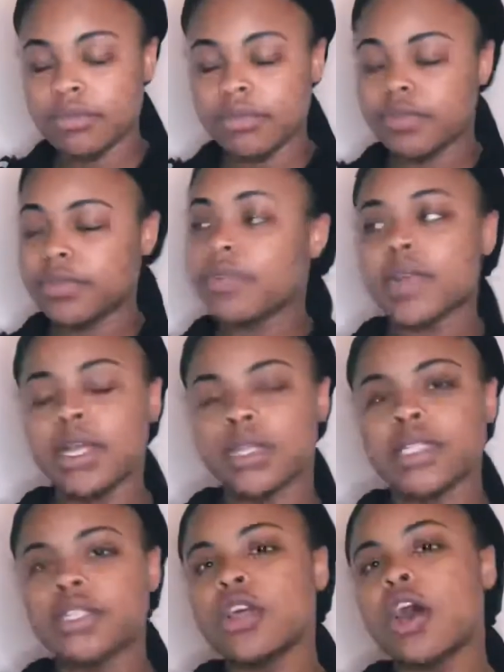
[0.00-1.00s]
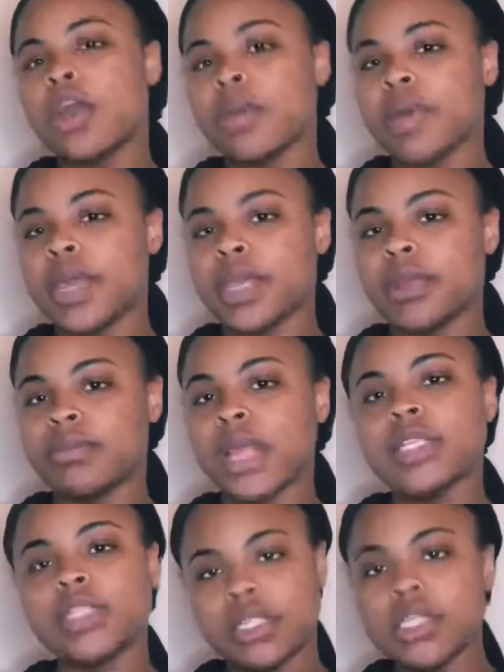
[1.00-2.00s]
For real, let's talk about it.
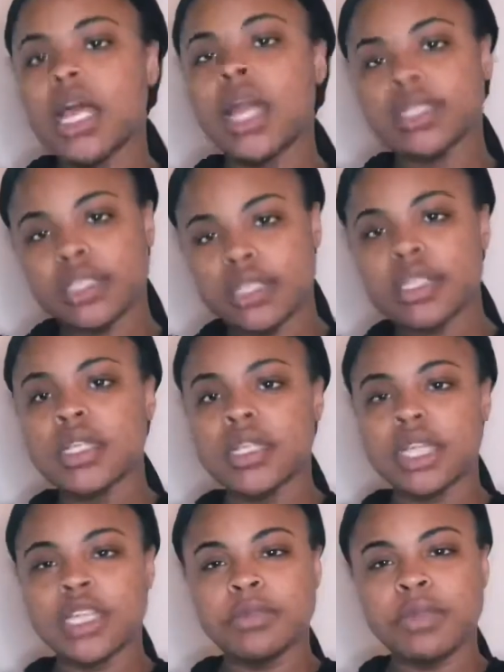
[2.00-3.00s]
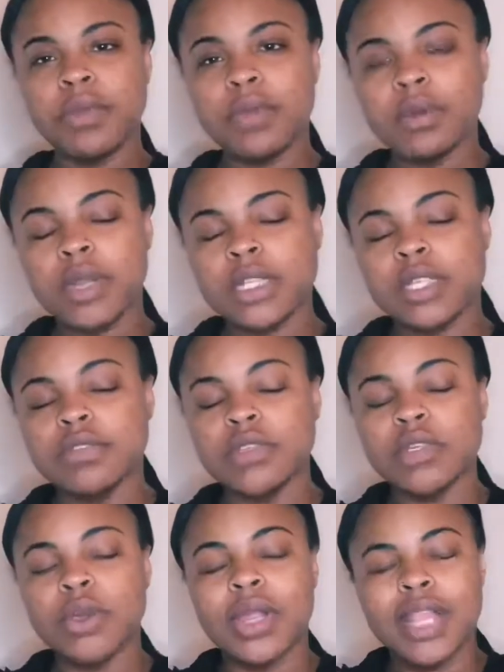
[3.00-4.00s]
Let's be real with ourselves. You
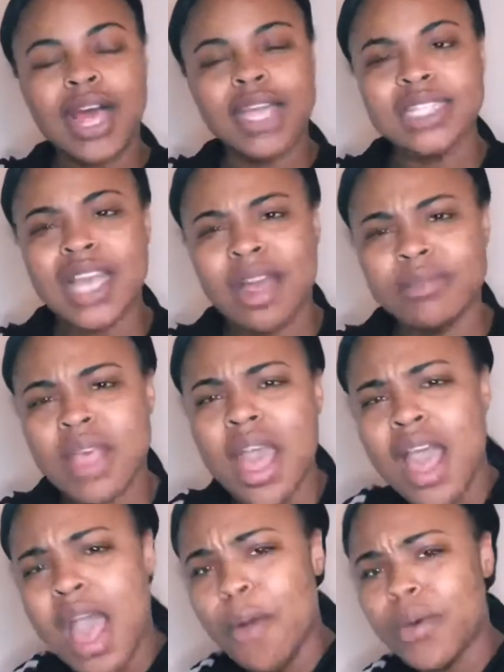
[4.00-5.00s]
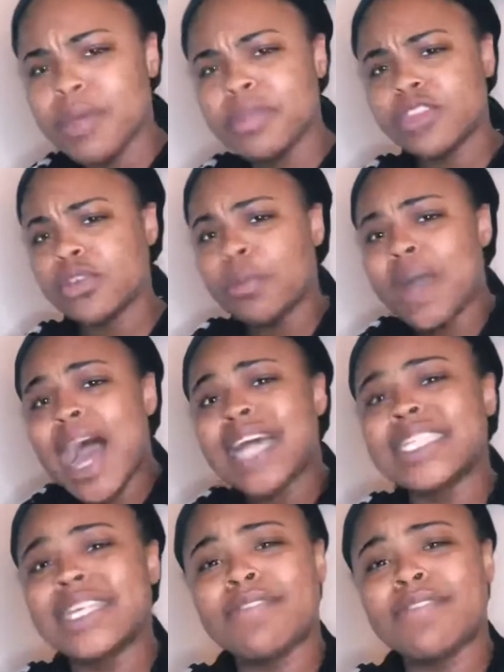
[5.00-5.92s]
know, a lot of times I want to be so positive.